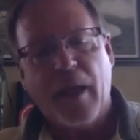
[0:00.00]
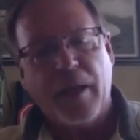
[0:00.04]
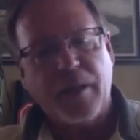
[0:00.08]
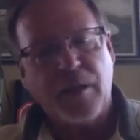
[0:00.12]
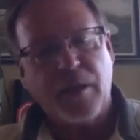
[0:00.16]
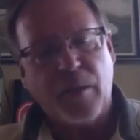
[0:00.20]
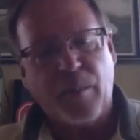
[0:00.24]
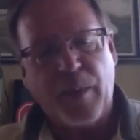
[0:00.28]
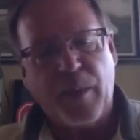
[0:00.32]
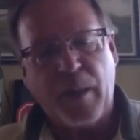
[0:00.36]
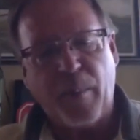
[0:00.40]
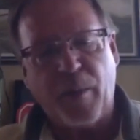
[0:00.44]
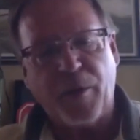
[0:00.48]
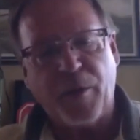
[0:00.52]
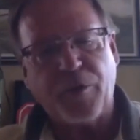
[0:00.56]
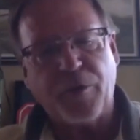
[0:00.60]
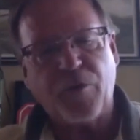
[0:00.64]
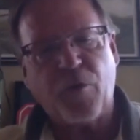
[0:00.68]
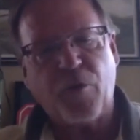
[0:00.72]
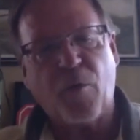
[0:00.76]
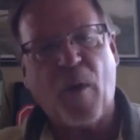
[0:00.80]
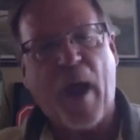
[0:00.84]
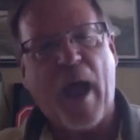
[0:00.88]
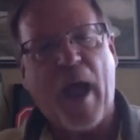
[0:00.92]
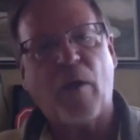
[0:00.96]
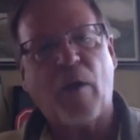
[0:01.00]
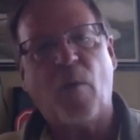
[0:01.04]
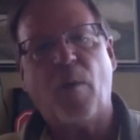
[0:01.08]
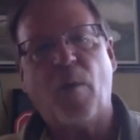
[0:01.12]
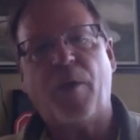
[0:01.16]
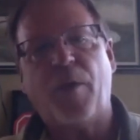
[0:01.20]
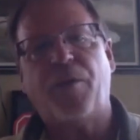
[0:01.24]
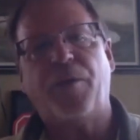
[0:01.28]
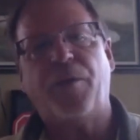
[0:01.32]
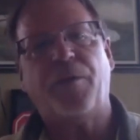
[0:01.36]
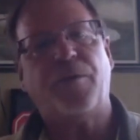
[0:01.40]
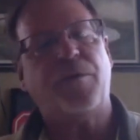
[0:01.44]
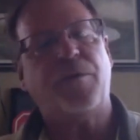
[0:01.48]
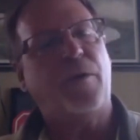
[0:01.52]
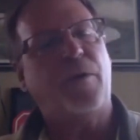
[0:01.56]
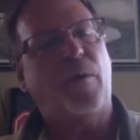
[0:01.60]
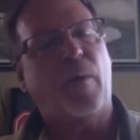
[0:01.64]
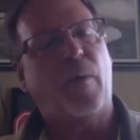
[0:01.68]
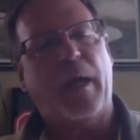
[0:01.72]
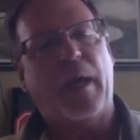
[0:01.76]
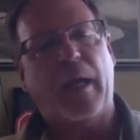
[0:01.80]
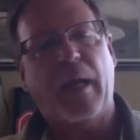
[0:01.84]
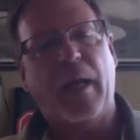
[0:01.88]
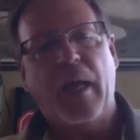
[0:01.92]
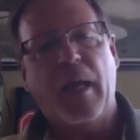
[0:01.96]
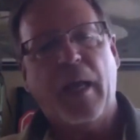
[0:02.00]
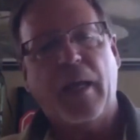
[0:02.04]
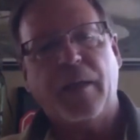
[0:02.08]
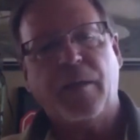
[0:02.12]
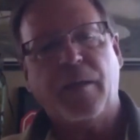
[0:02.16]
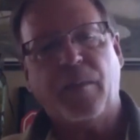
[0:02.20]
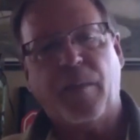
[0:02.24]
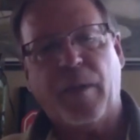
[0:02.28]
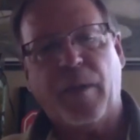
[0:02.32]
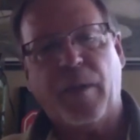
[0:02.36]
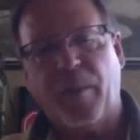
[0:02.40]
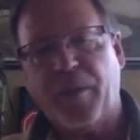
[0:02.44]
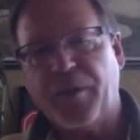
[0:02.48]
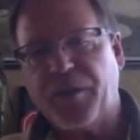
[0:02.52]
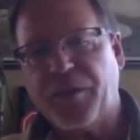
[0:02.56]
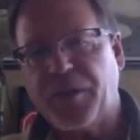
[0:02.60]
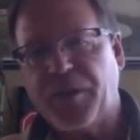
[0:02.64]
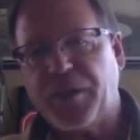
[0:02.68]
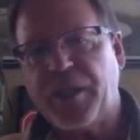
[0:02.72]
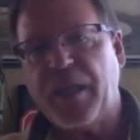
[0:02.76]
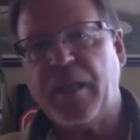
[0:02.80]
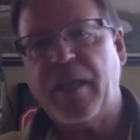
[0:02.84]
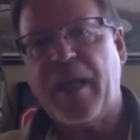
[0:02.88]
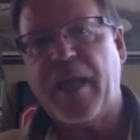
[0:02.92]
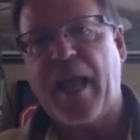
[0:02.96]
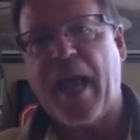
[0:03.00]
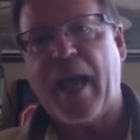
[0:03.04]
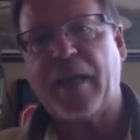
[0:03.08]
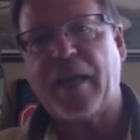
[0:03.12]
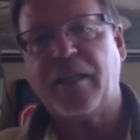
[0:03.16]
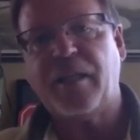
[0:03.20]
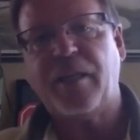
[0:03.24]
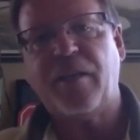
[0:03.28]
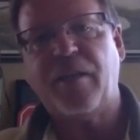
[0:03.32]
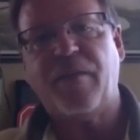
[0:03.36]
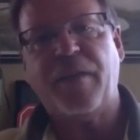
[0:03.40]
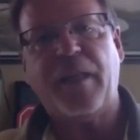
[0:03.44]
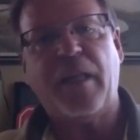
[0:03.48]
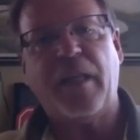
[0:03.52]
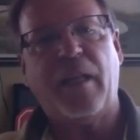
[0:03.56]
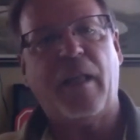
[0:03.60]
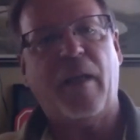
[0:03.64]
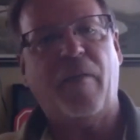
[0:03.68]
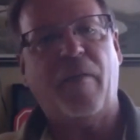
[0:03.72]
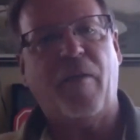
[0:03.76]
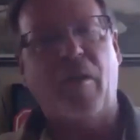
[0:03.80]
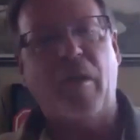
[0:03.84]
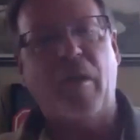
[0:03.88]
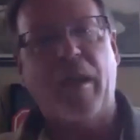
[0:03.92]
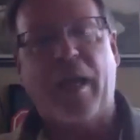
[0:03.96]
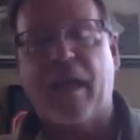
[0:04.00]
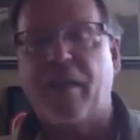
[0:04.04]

to be able to track what they're doing, to be able to see the activity level.